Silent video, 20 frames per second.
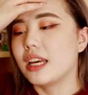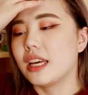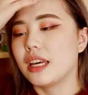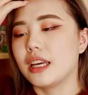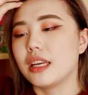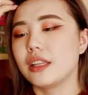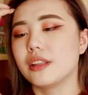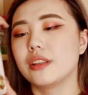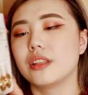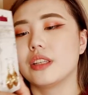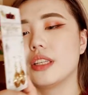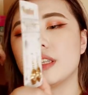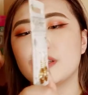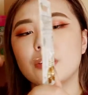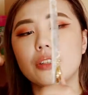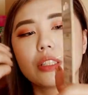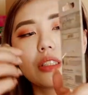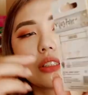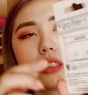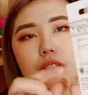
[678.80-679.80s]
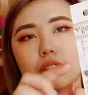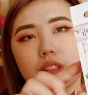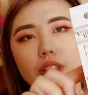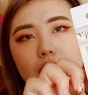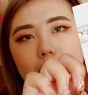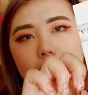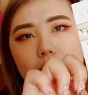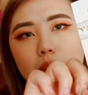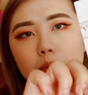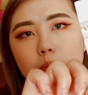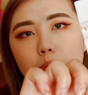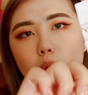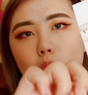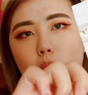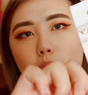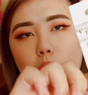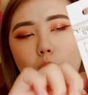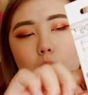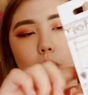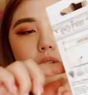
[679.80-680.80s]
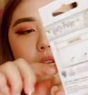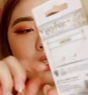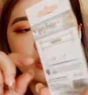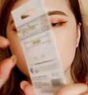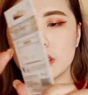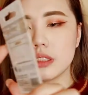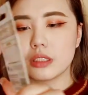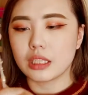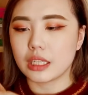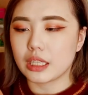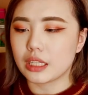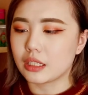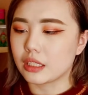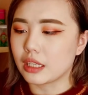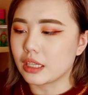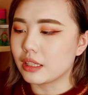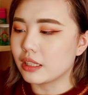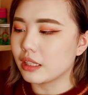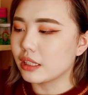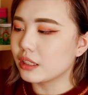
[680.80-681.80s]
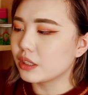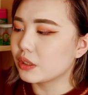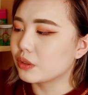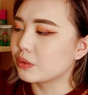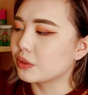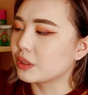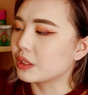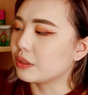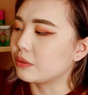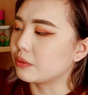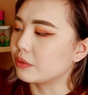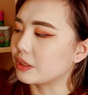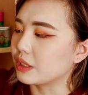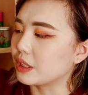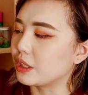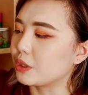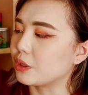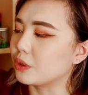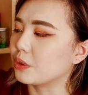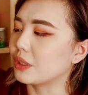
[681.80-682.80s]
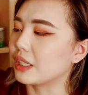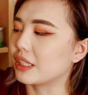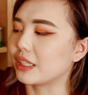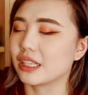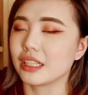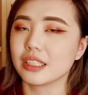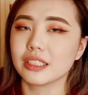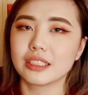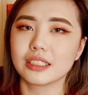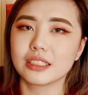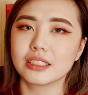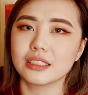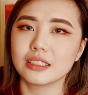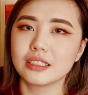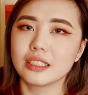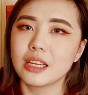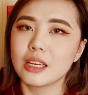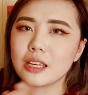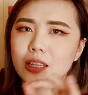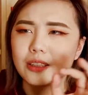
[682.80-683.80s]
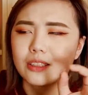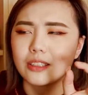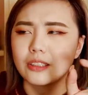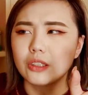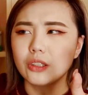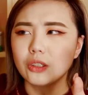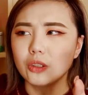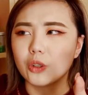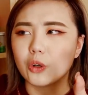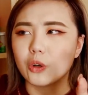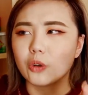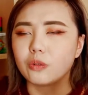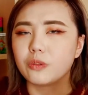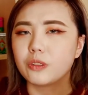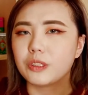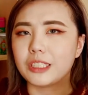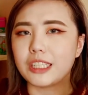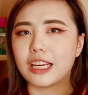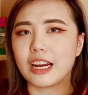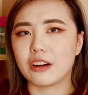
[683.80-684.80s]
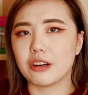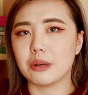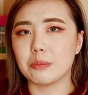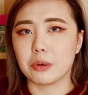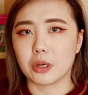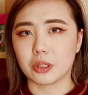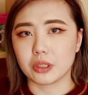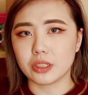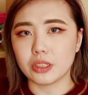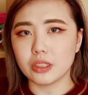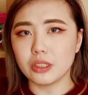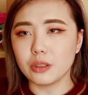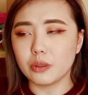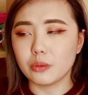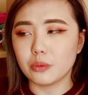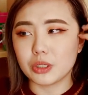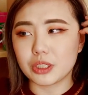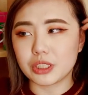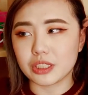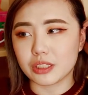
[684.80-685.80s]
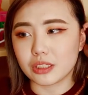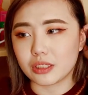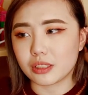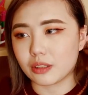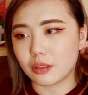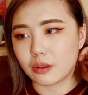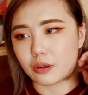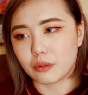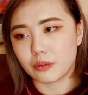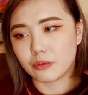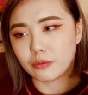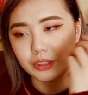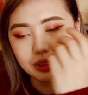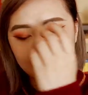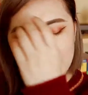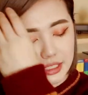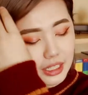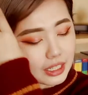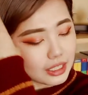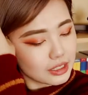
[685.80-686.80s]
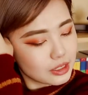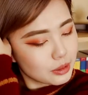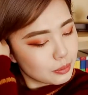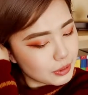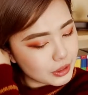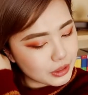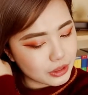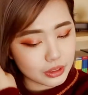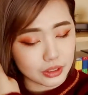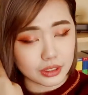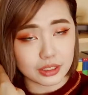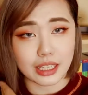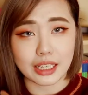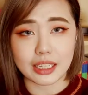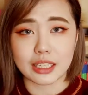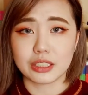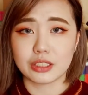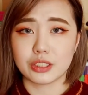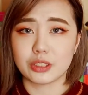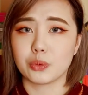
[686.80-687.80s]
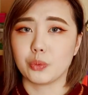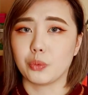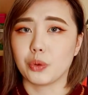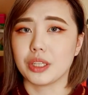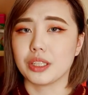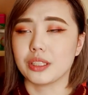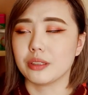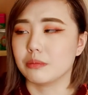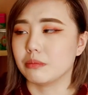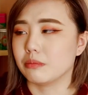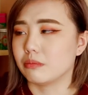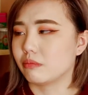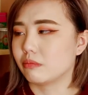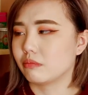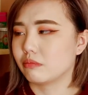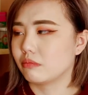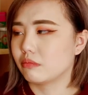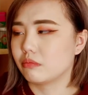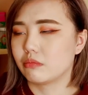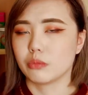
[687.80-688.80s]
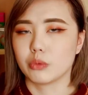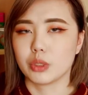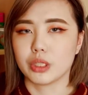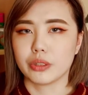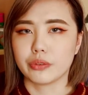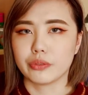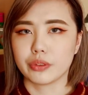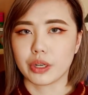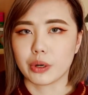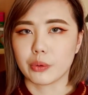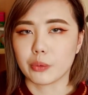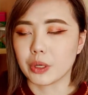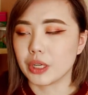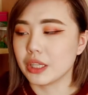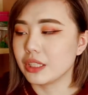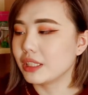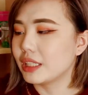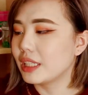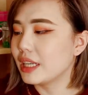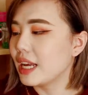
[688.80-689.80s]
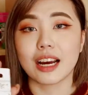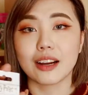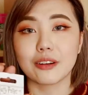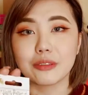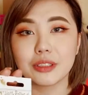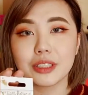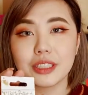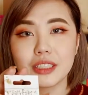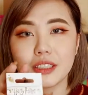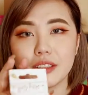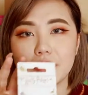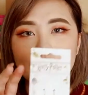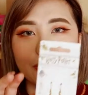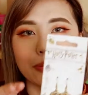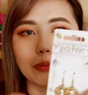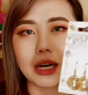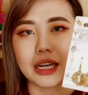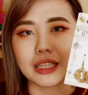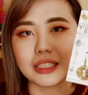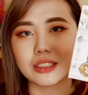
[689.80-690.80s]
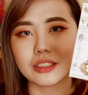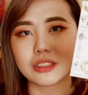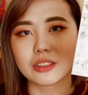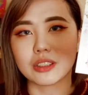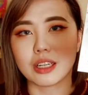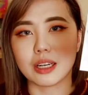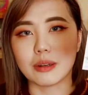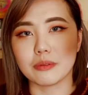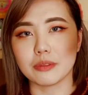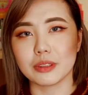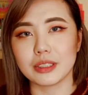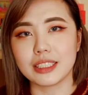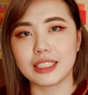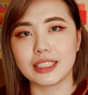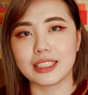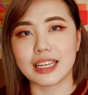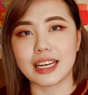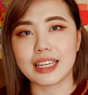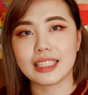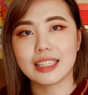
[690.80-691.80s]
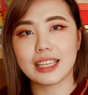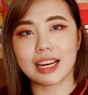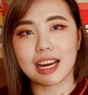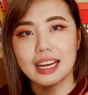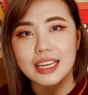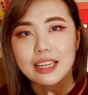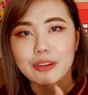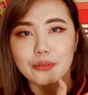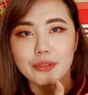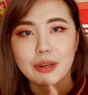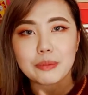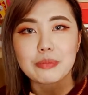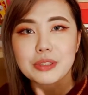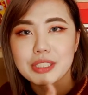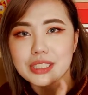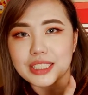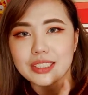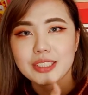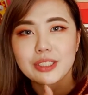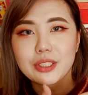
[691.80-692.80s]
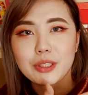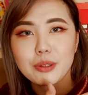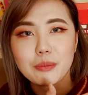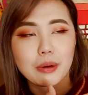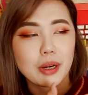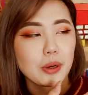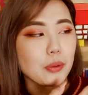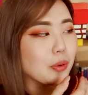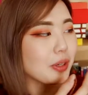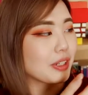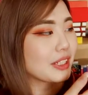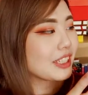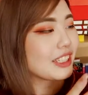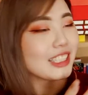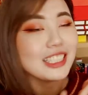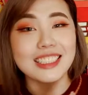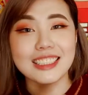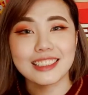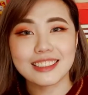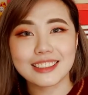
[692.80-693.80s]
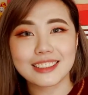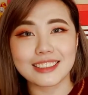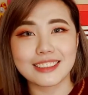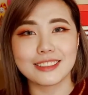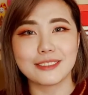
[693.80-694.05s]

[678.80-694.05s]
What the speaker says: And the earrings are just like simple hook ones, and I think they're really, really cute and elegant. They're not overly Harry Potter, which is really nice because I can just wear them whenever I want. I really love Hermione, so I'm really glad that I can represent her by wearing these.